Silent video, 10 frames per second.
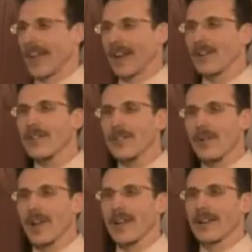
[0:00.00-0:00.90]
that
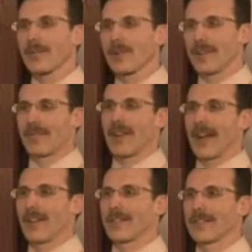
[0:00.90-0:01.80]
earthquake, we
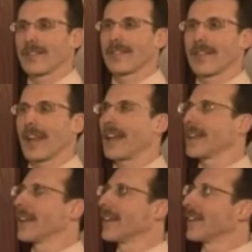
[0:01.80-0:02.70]
found
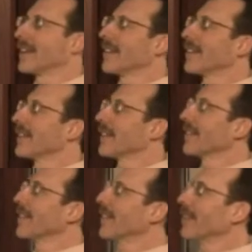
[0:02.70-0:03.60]
that
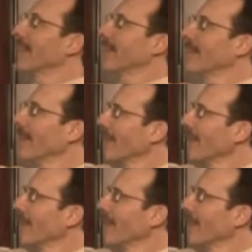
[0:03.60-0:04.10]
the